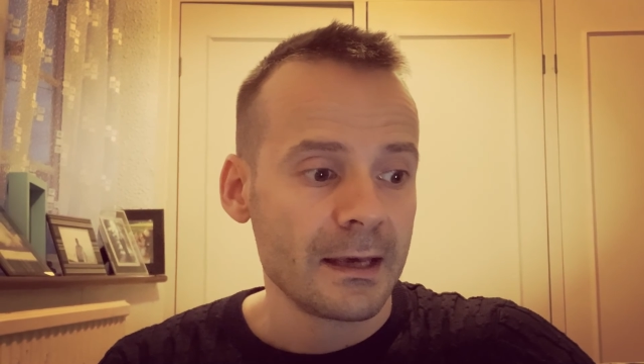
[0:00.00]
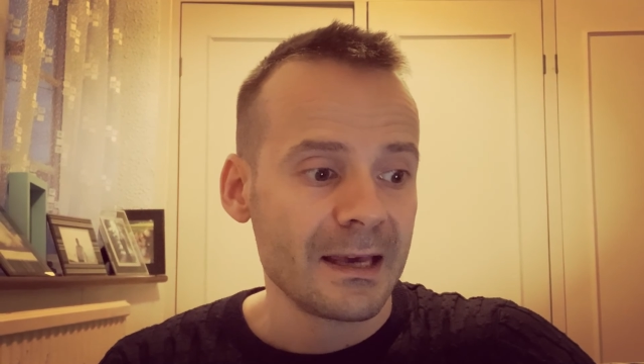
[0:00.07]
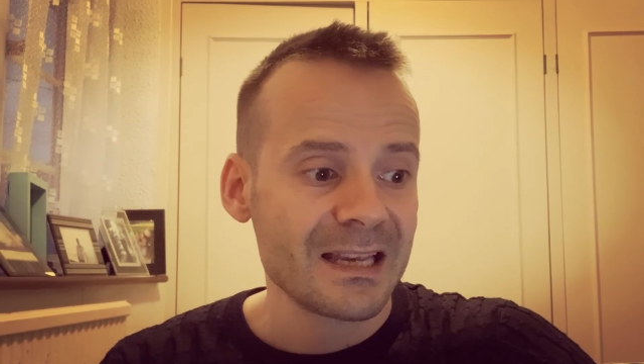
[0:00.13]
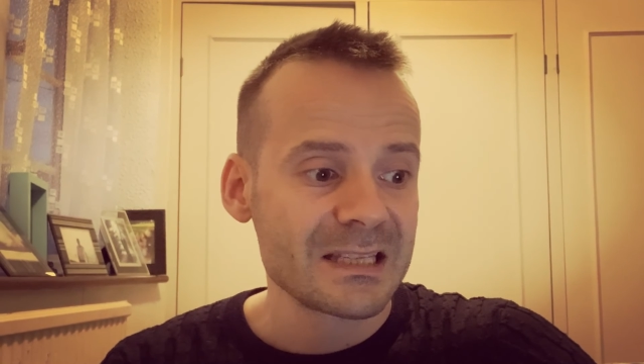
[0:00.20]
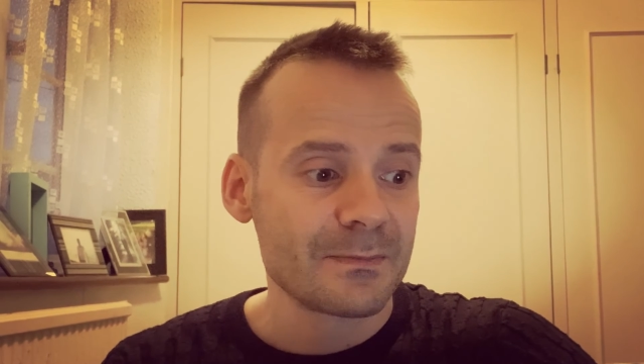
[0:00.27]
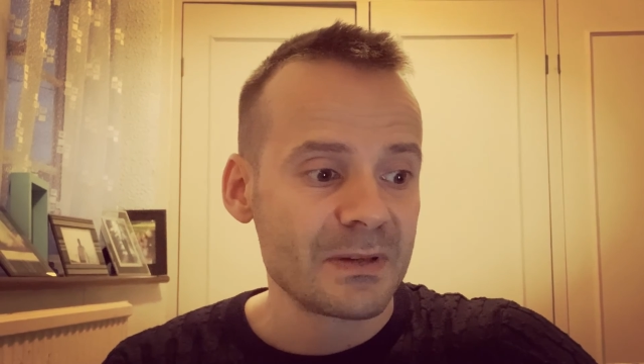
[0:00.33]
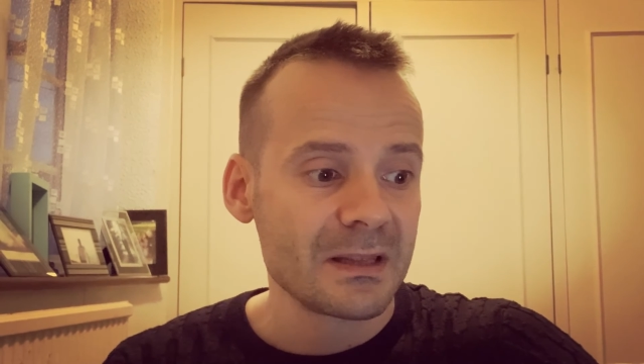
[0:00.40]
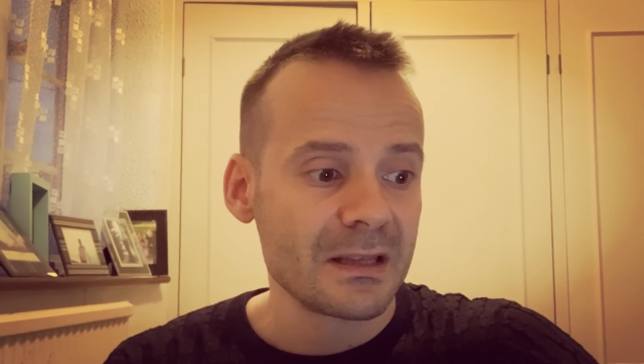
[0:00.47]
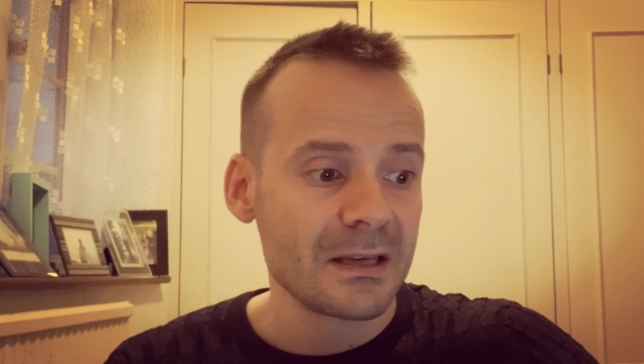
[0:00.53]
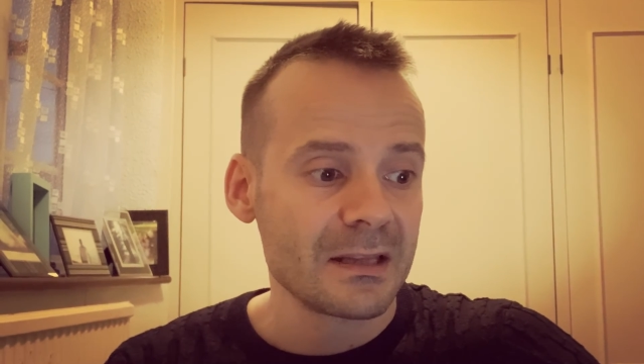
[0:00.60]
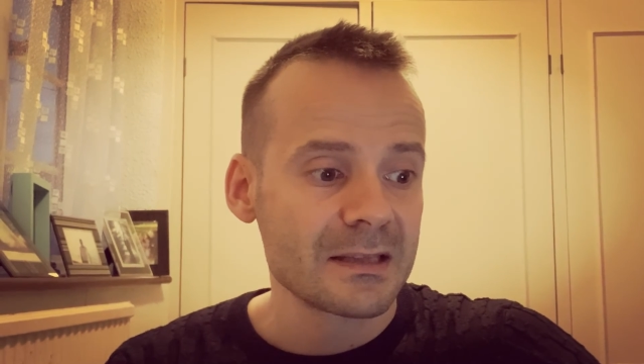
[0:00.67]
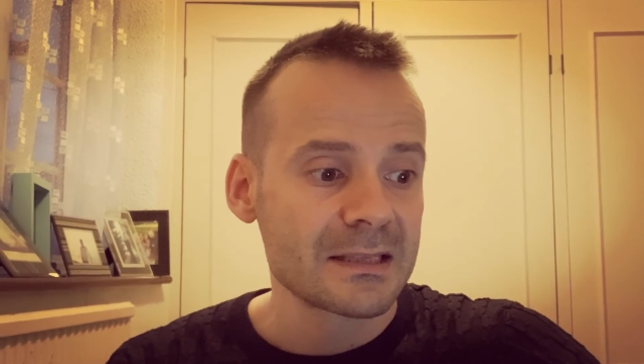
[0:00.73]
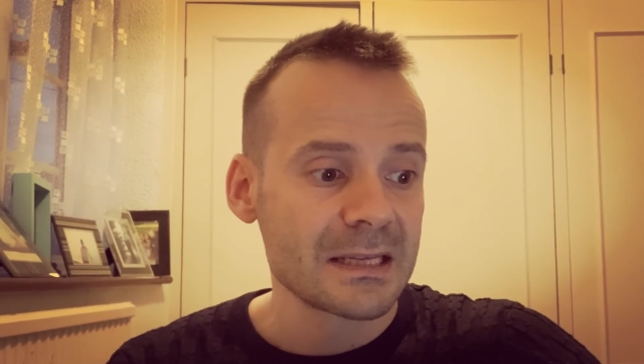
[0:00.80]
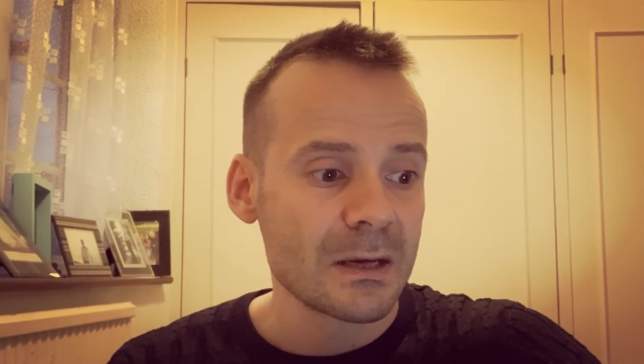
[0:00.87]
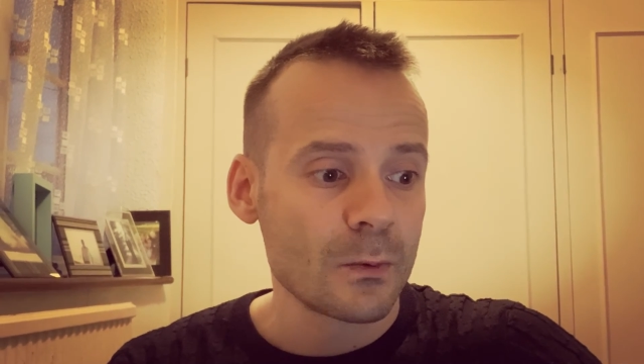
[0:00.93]
has been
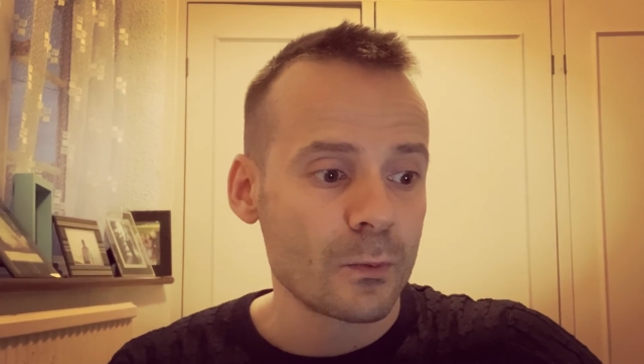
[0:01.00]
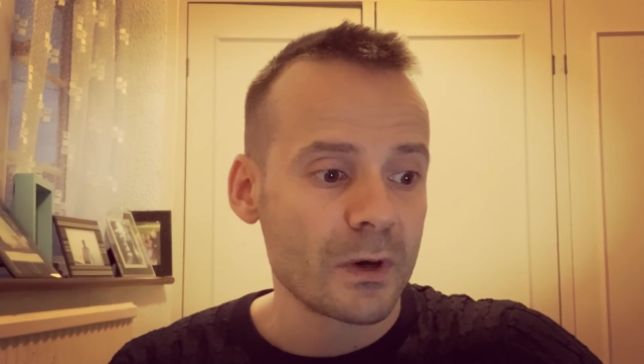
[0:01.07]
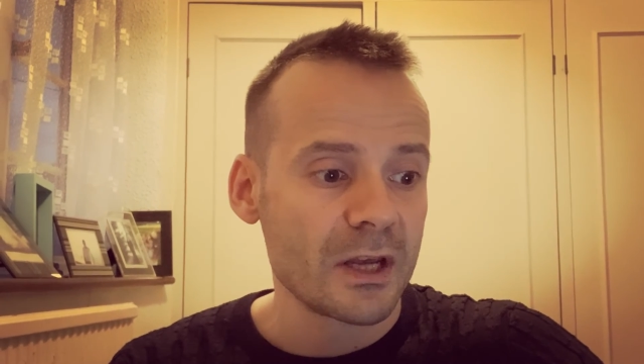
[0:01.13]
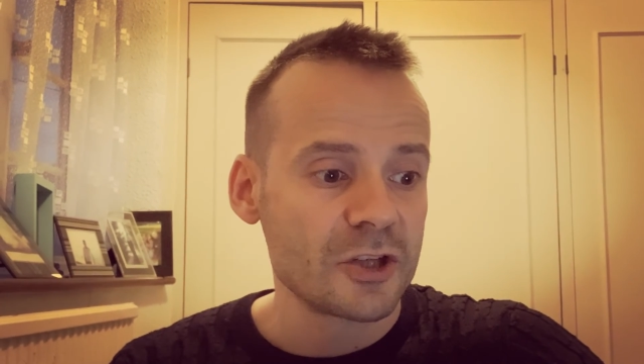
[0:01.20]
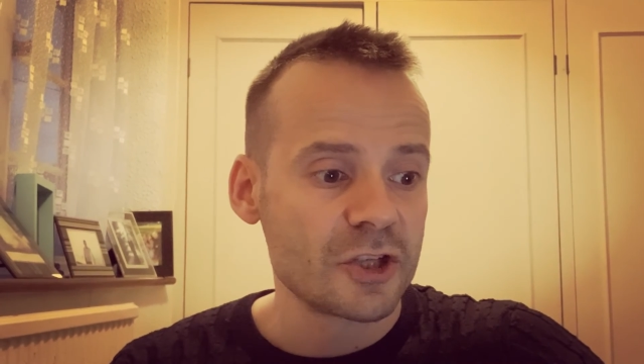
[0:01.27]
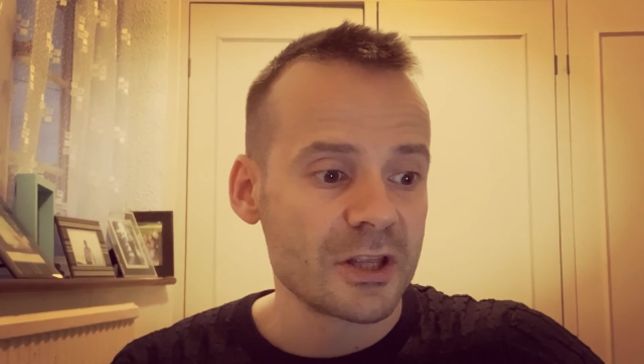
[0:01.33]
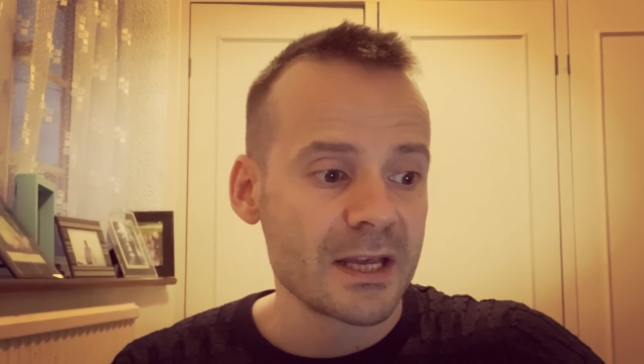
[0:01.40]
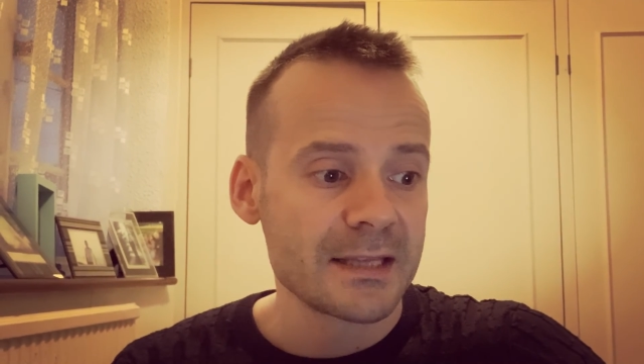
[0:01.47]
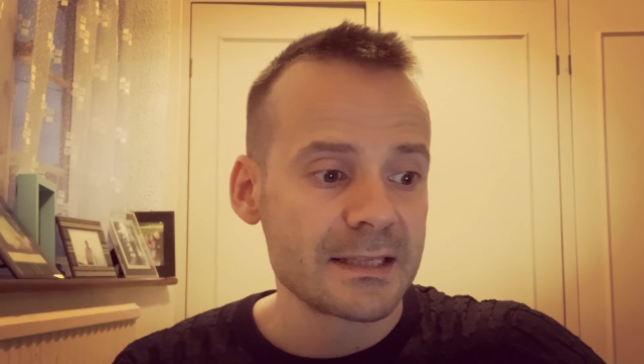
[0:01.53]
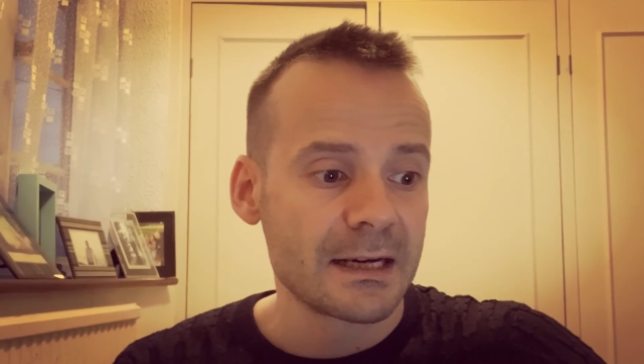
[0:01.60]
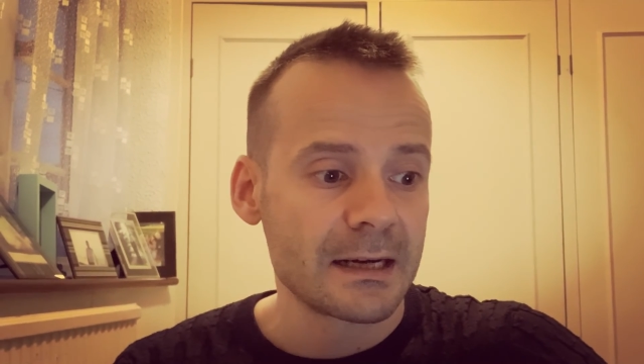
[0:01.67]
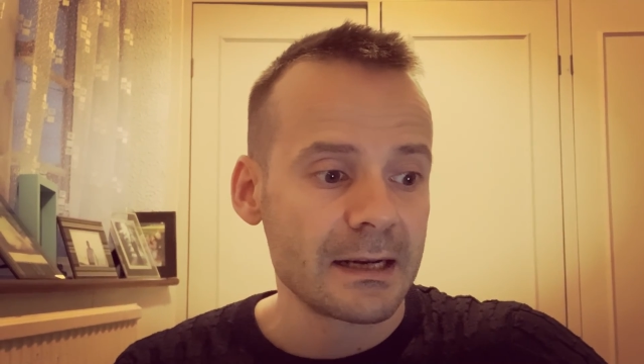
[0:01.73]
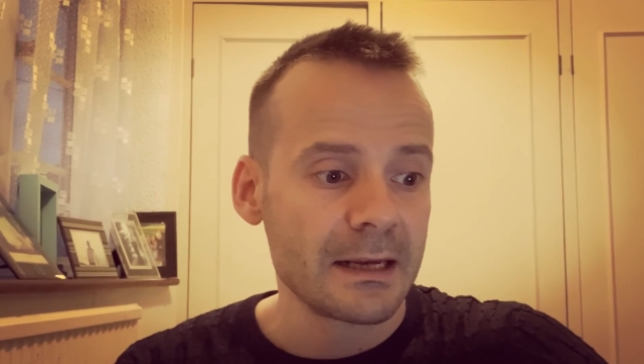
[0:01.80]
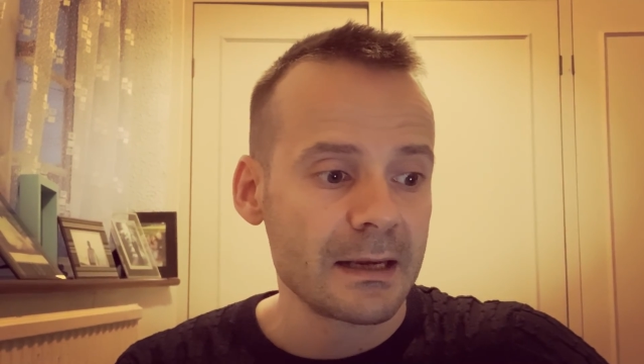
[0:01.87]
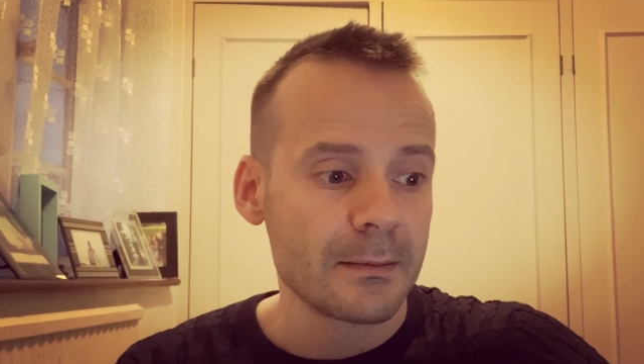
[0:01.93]
in some way
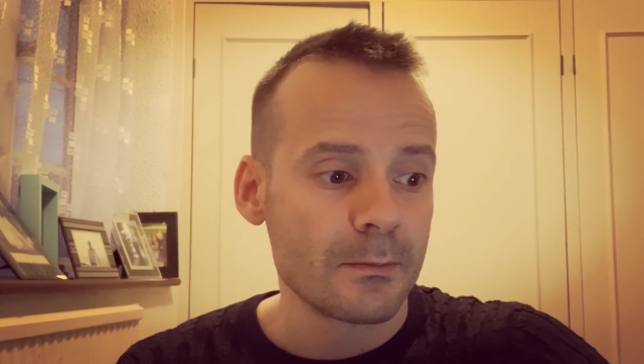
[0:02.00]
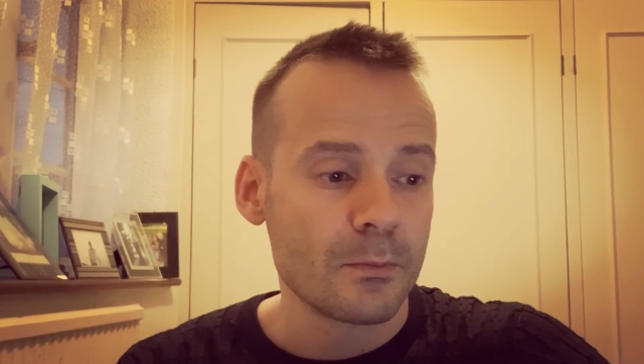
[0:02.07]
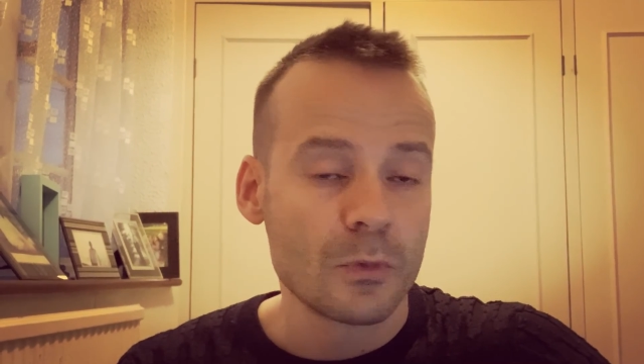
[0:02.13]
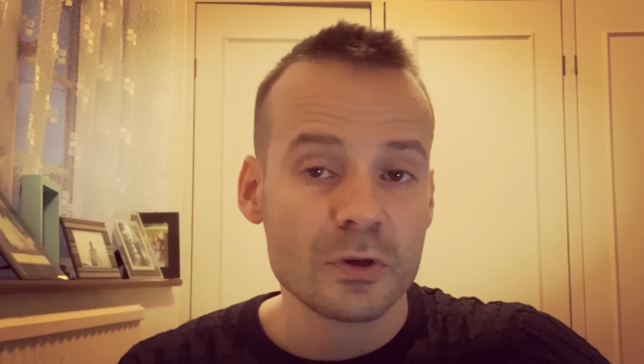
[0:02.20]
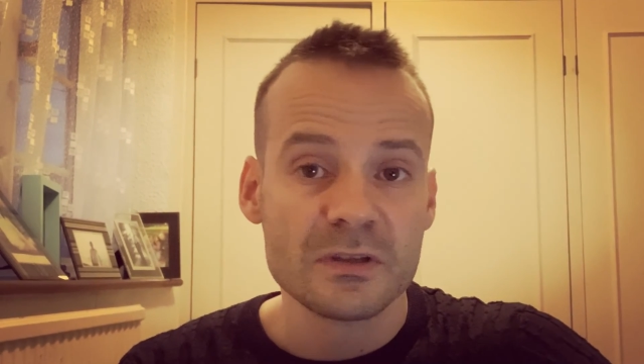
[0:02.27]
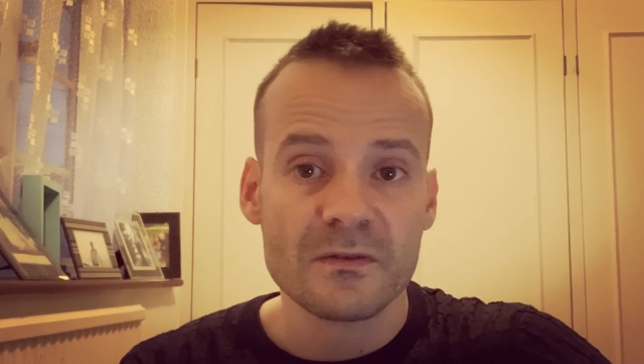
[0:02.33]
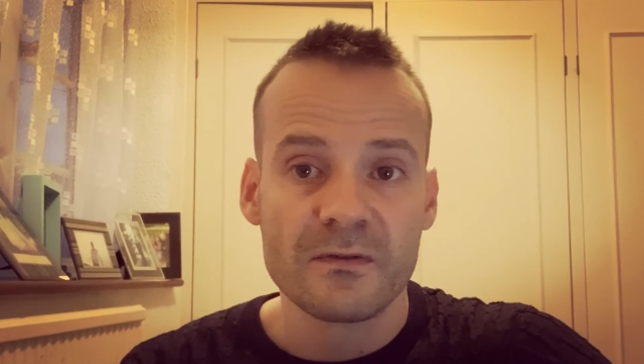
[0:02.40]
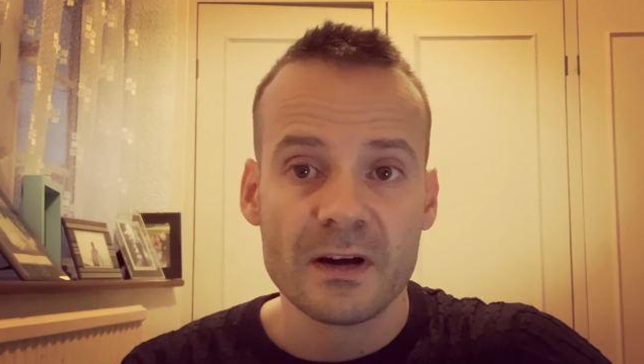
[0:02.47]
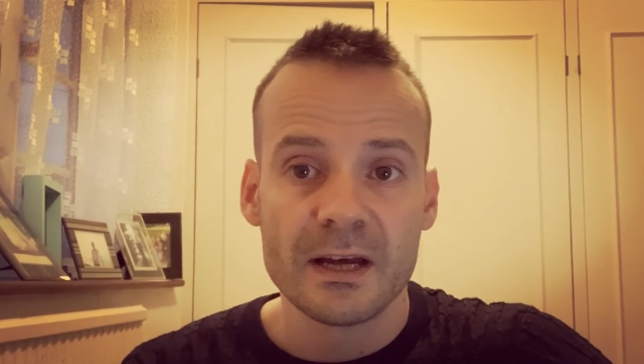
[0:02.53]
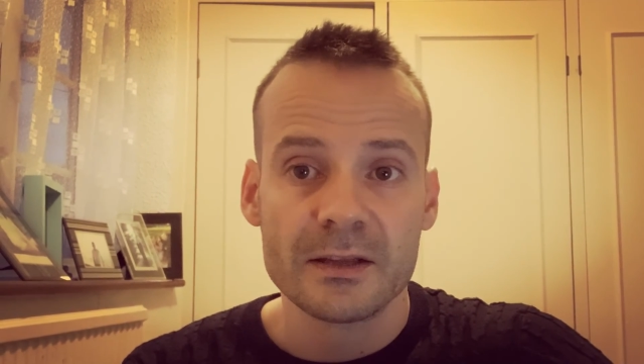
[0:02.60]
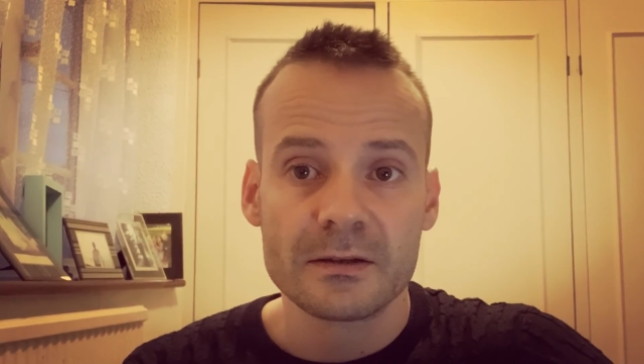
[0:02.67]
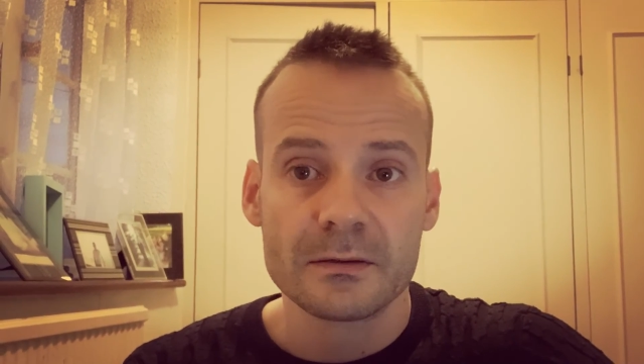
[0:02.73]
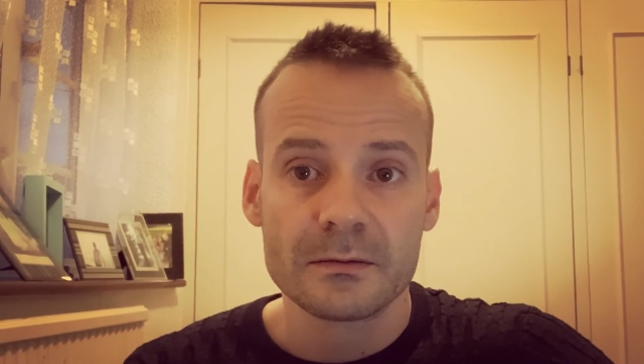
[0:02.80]
genetically modified.